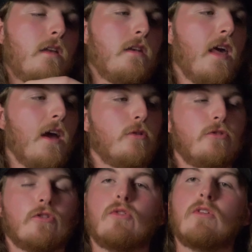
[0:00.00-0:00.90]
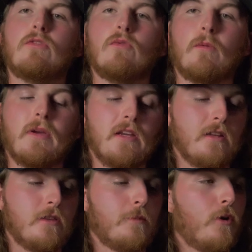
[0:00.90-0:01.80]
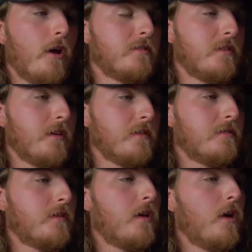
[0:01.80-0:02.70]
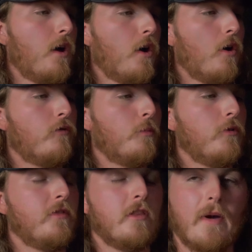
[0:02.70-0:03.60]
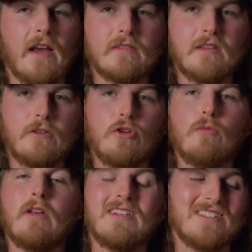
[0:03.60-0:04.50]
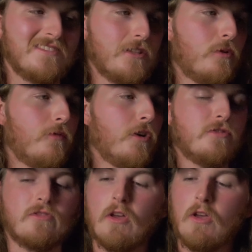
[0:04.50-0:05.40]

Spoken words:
Now you're going to repeat the process of removing the magazine tube just in reverse.